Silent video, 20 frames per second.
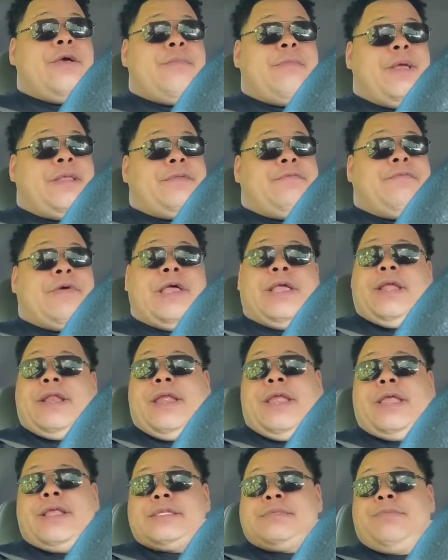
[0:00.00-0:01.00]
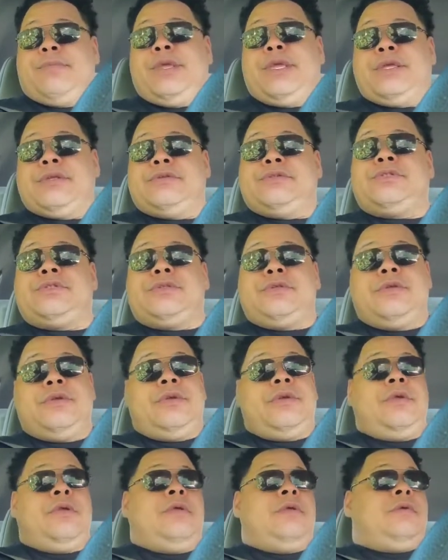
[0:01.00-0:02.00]
motherfucking ass, bitch.
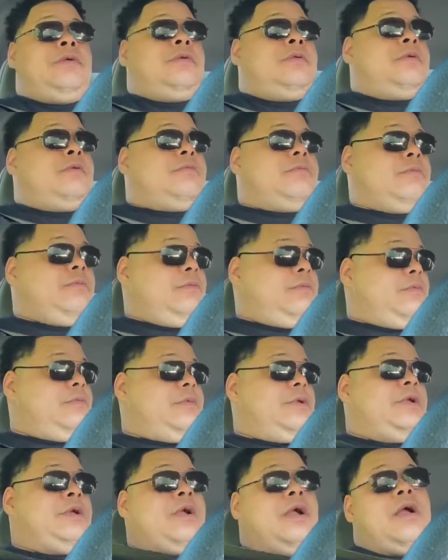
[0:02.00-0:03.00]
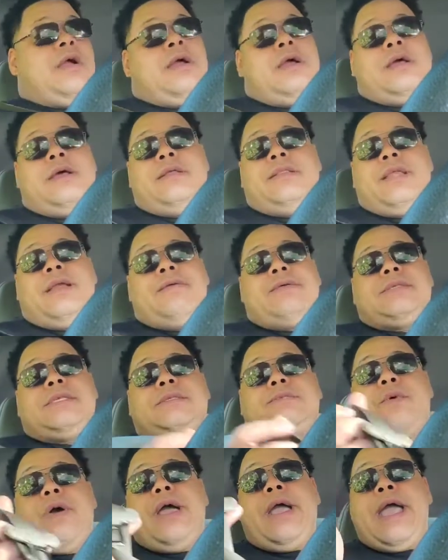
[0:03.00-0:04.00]
Girl, there was this
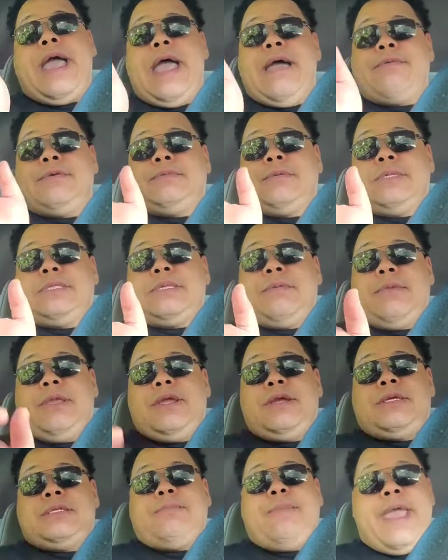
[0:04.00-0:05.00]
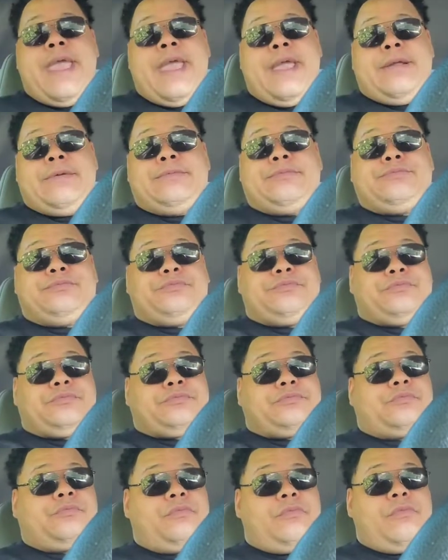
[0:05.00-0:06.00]
one guy I was with some years back.
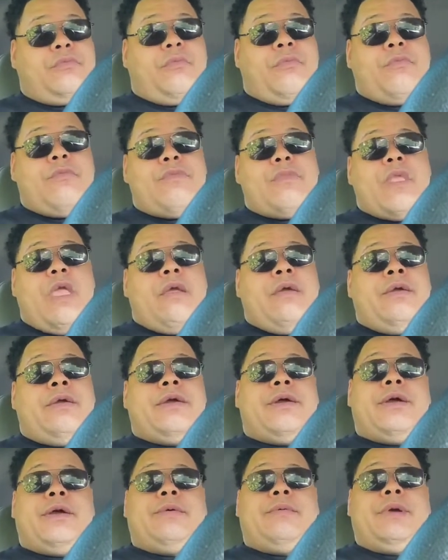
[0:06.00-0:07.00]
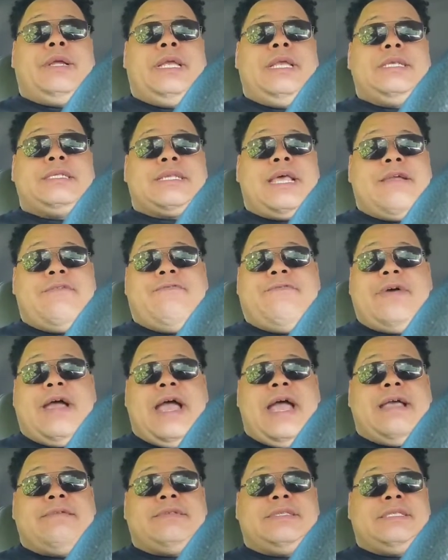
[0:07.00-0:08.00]
Girl, when he's like
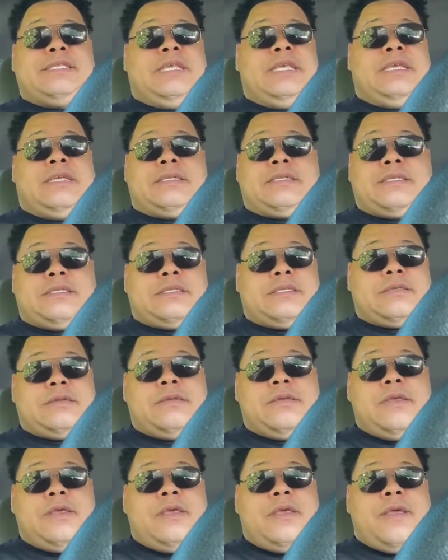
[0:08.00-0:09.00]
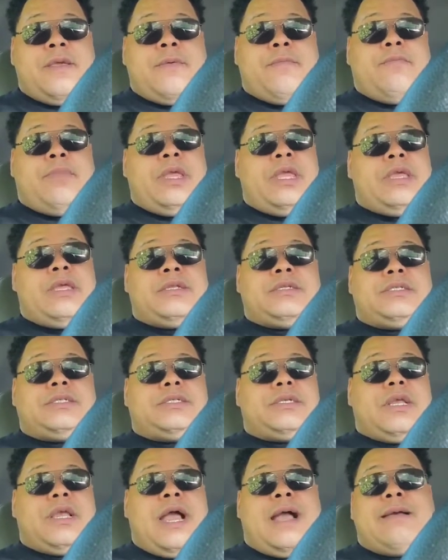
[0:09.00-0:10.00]
5'6",
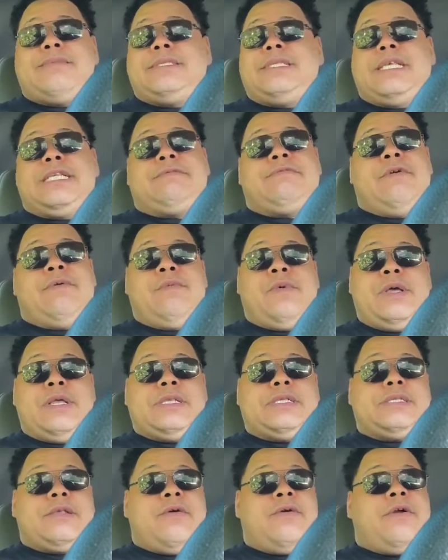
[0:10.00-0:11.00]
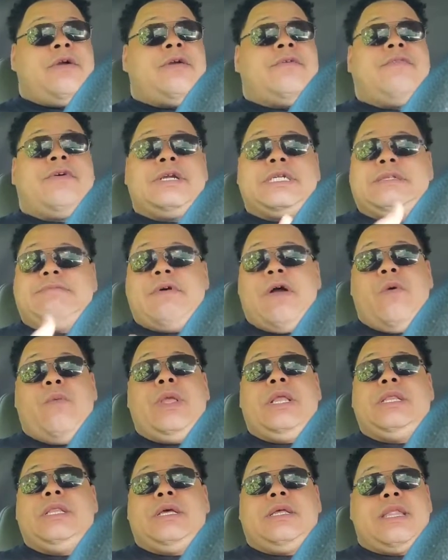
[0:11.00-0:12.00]
bitch, I'm 6'1", so girl, first of all,
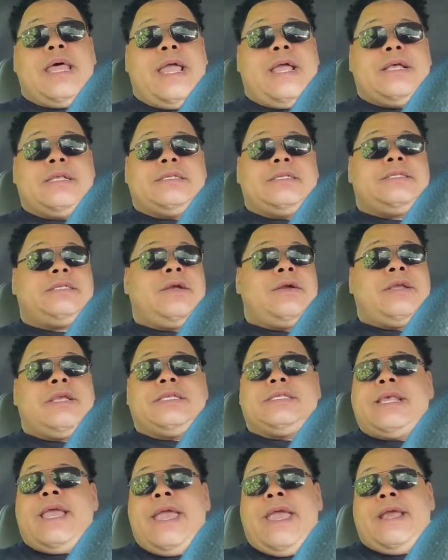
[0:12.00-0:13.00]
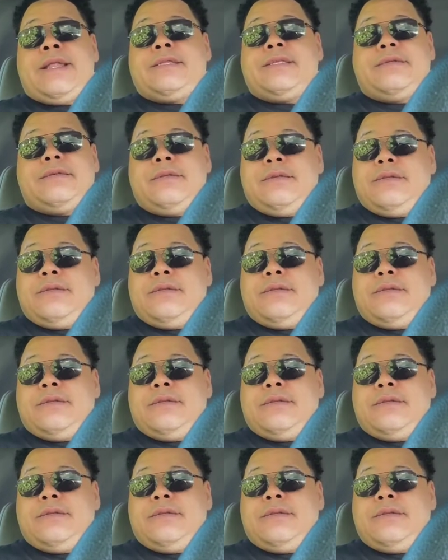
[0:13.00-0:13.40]
we look like a circus act